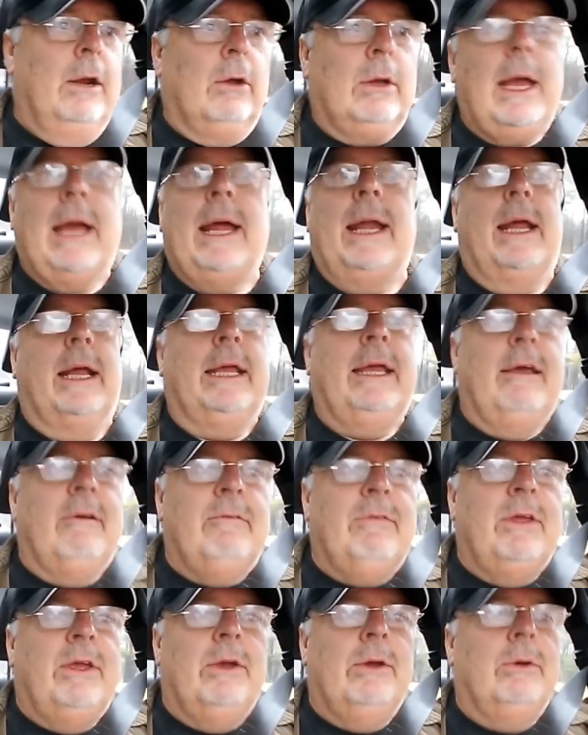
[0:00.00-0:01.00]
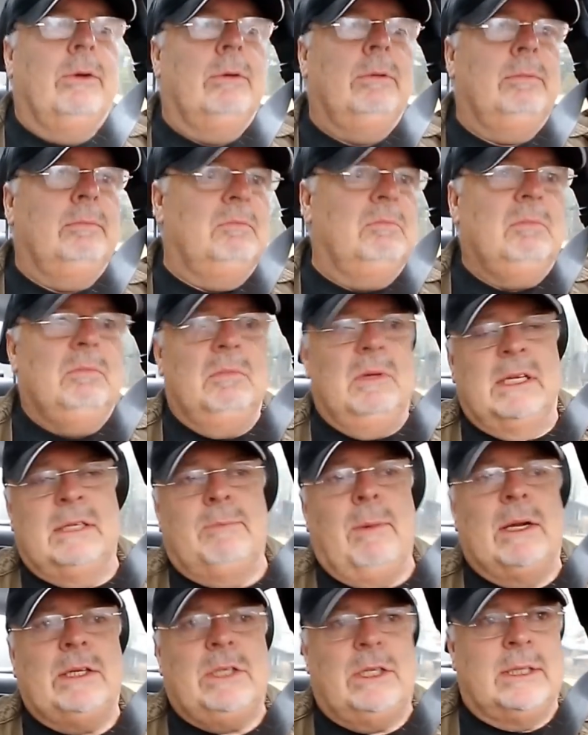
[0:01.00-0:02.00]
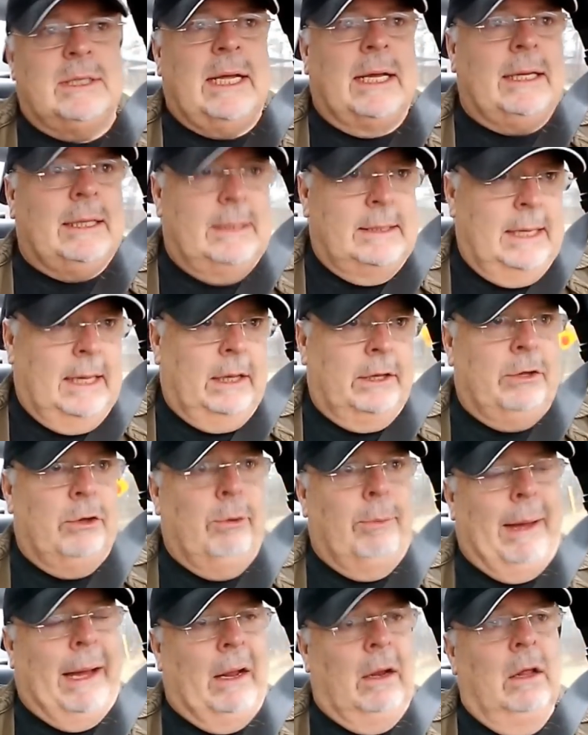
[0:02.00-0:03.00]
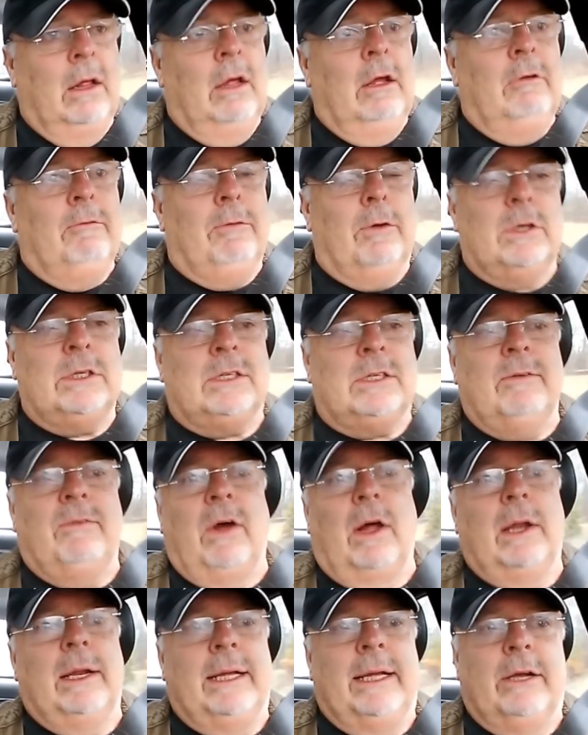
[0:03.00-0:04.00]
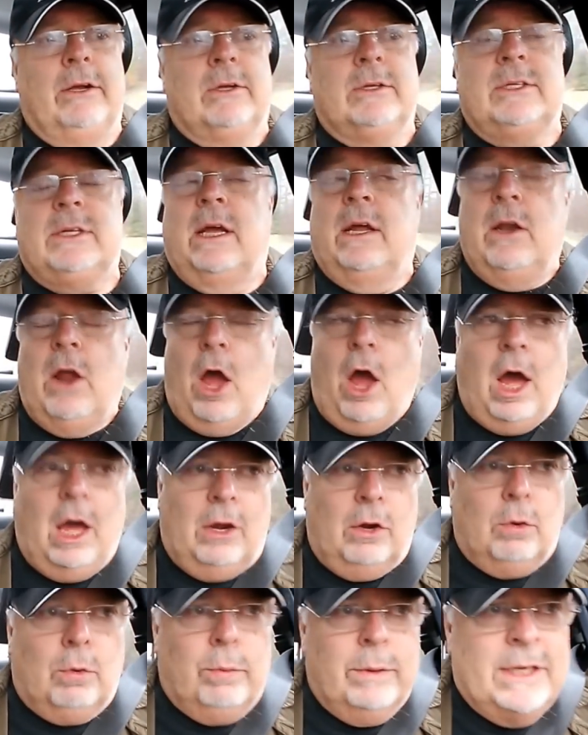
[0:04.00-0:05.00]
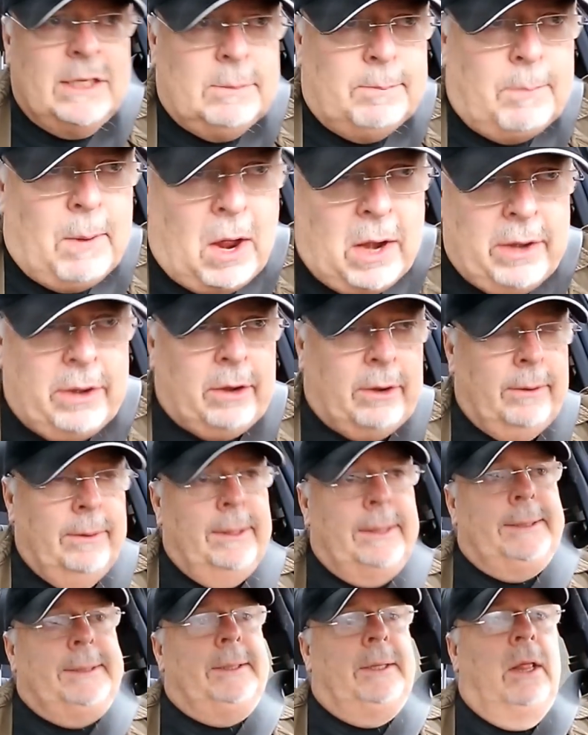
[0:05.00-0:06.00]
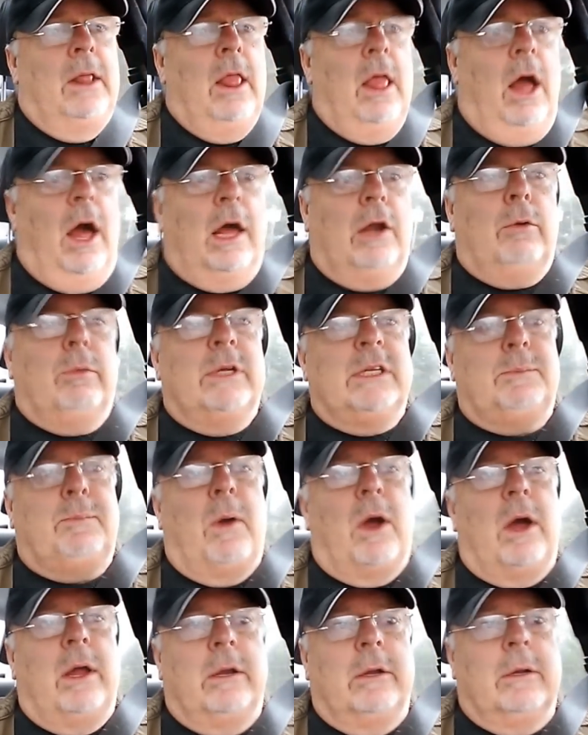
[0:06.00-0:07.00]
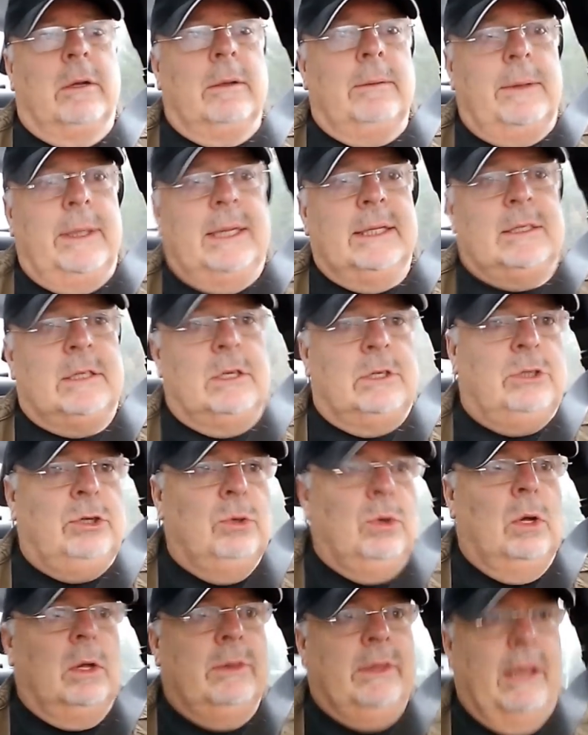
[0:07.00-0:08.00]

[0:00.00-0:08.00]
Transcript: kind of give you as much as I can tell you about. First of all, here's an autoresponder. Autoresponder is a tool